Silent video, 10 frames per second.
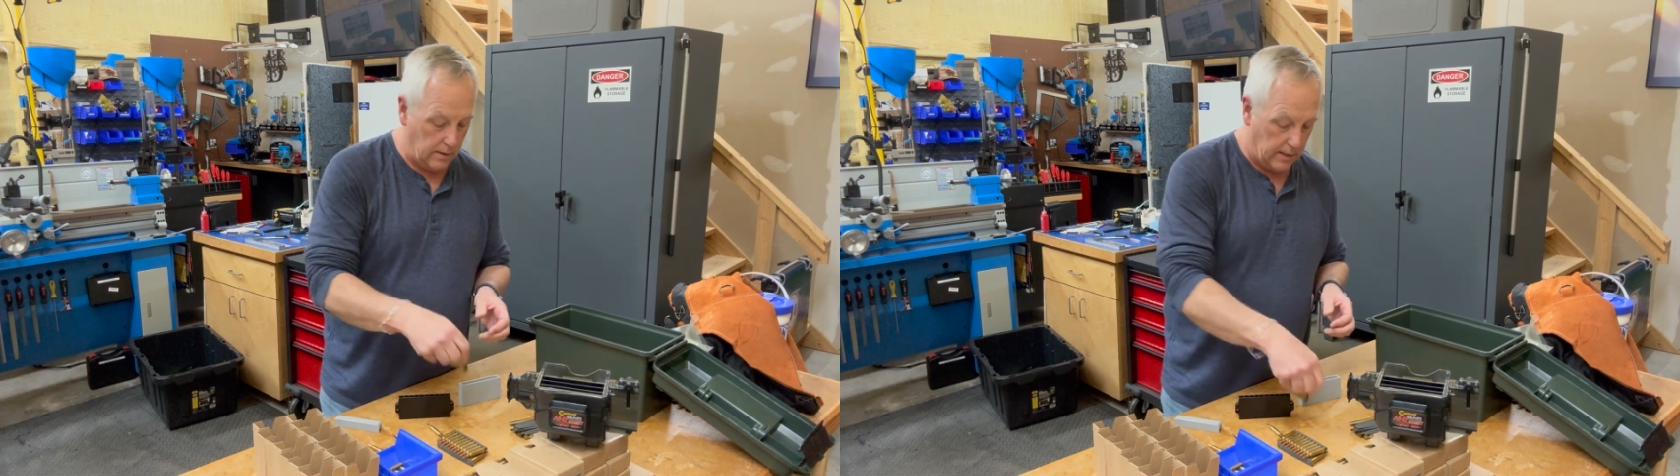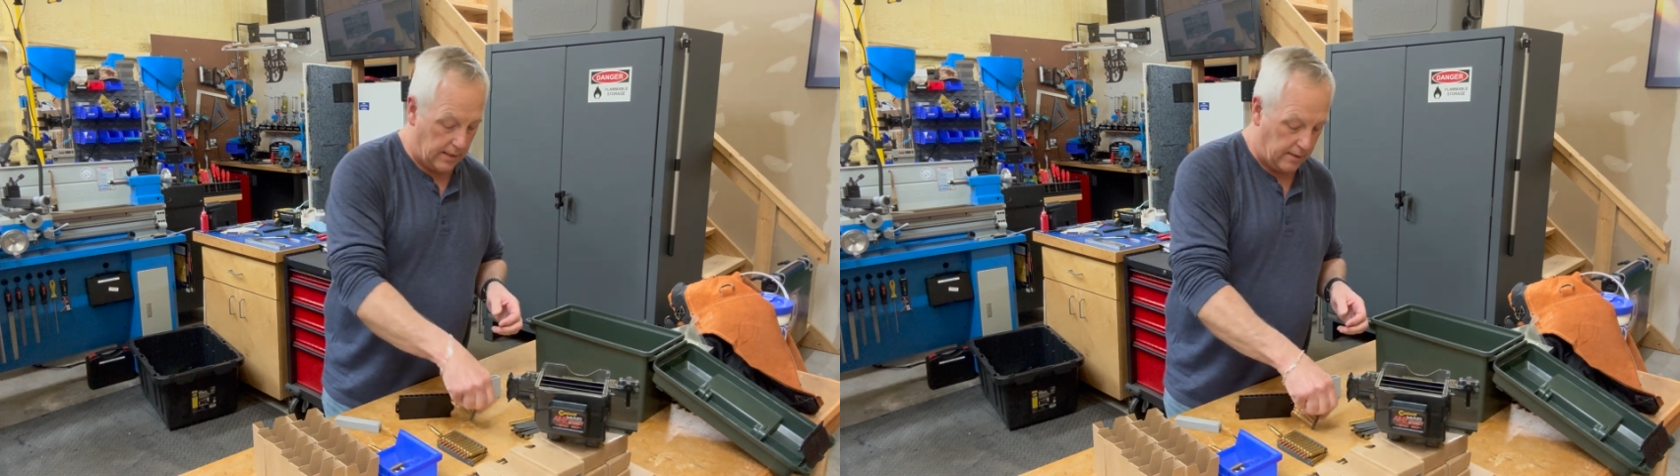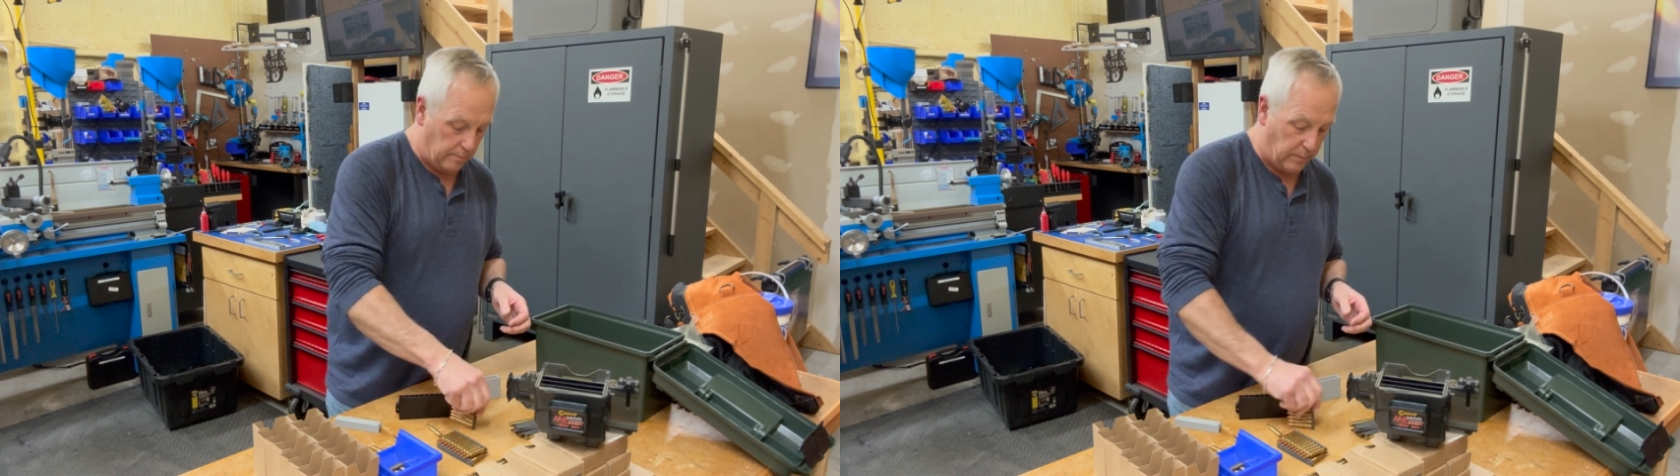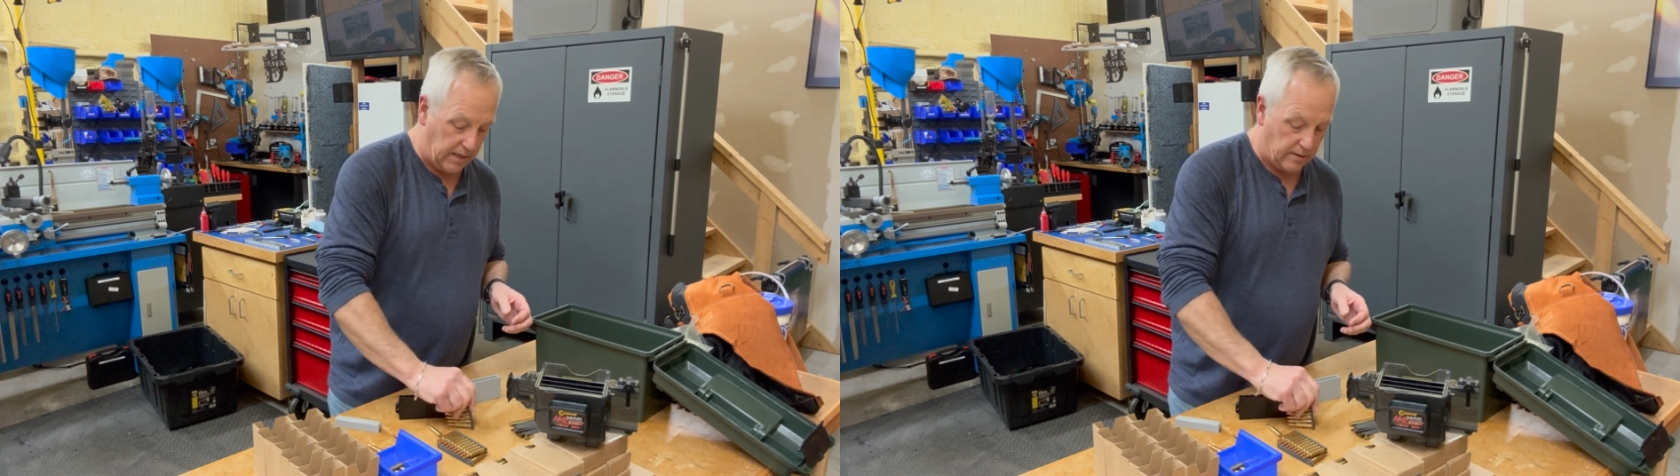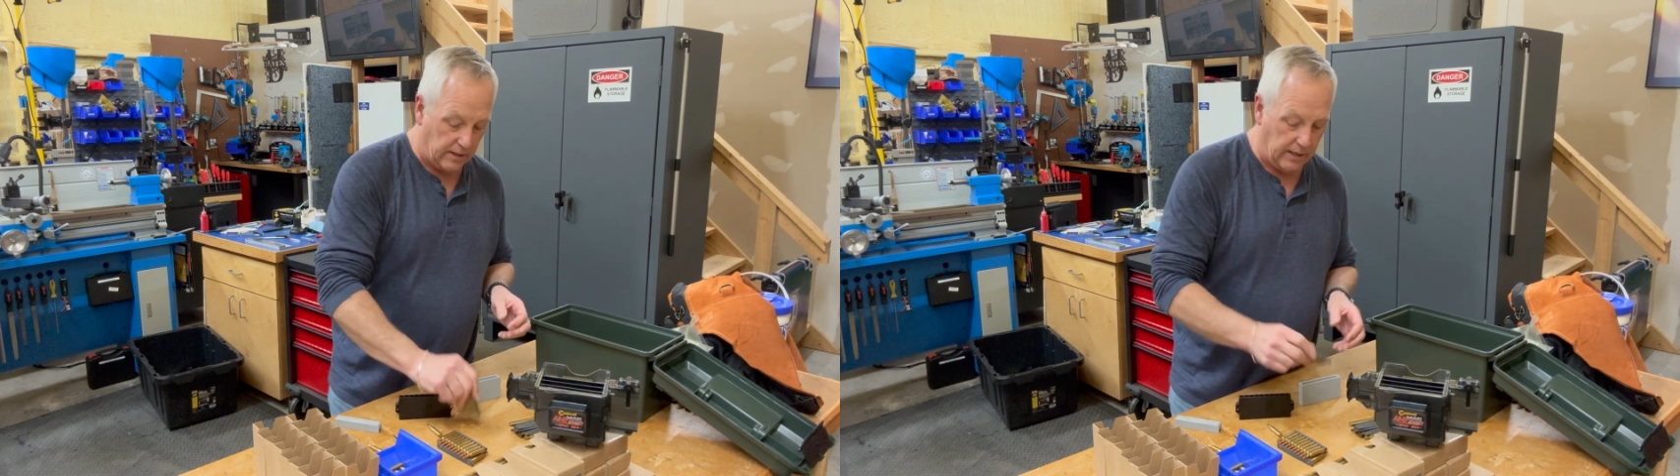and
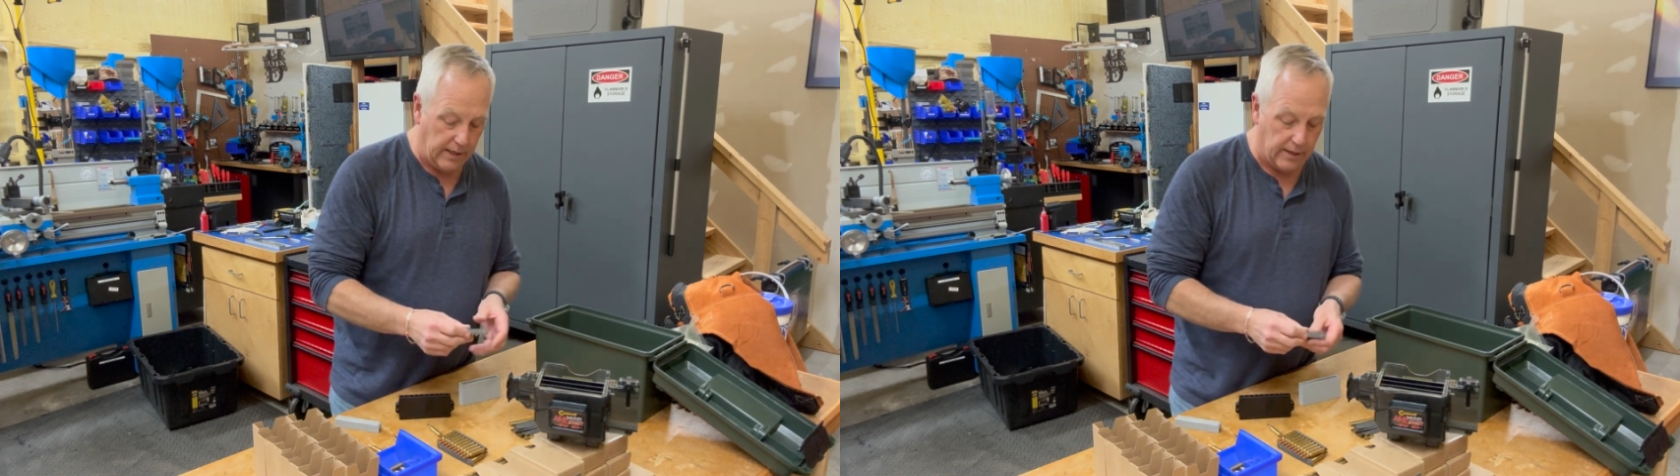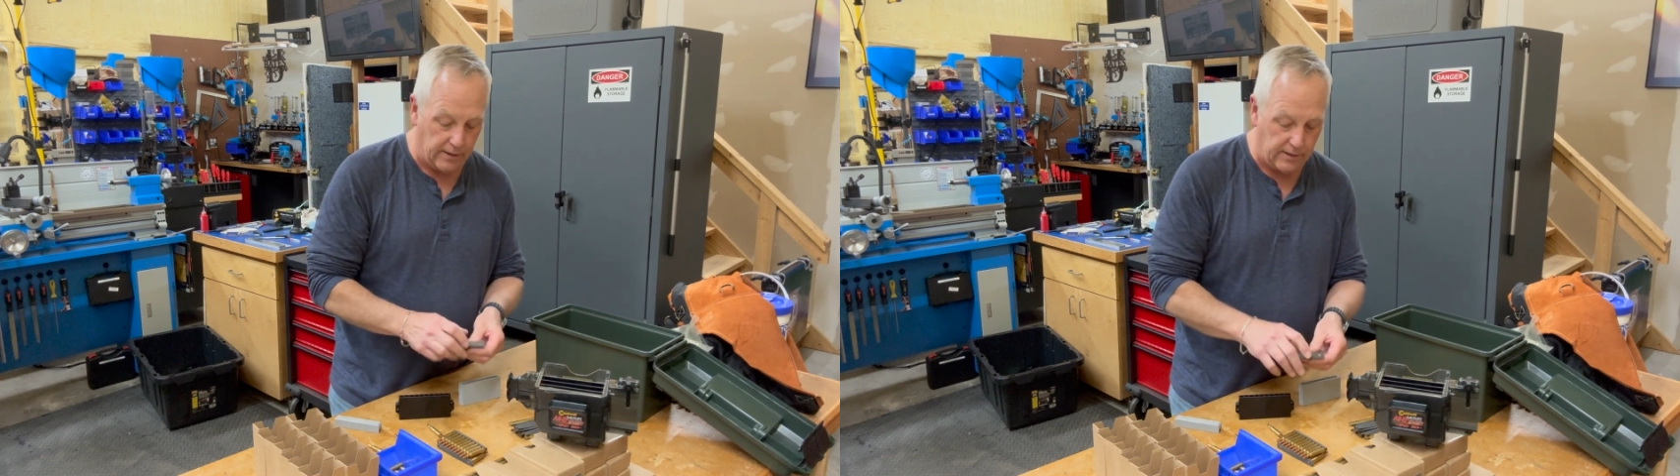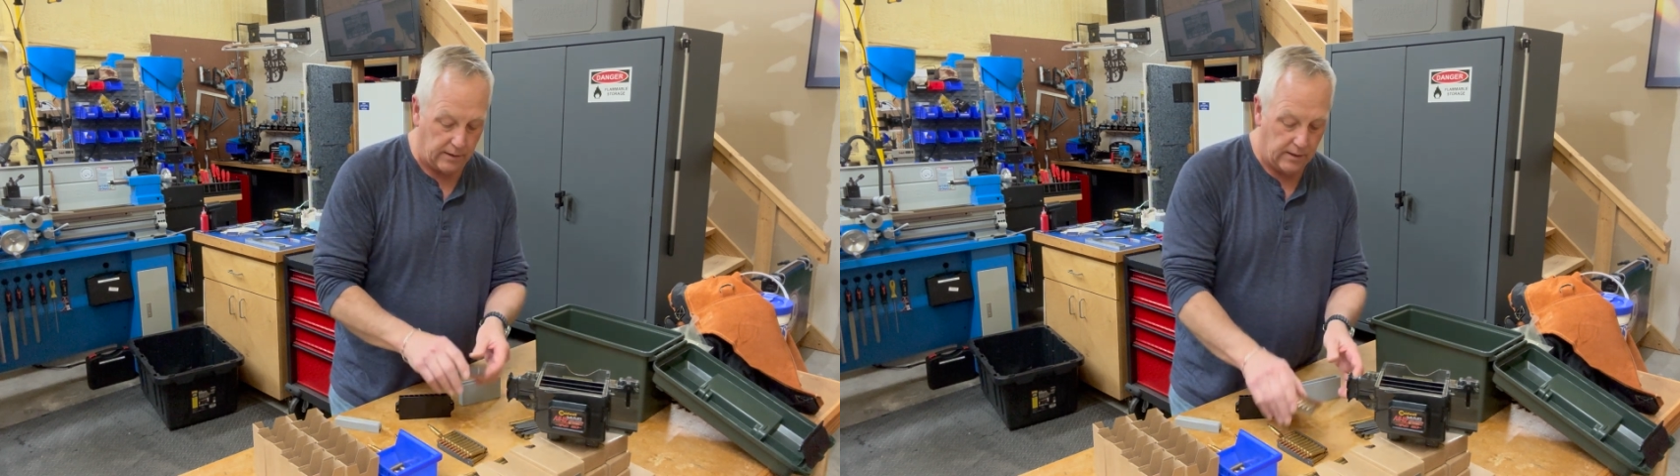bend the end.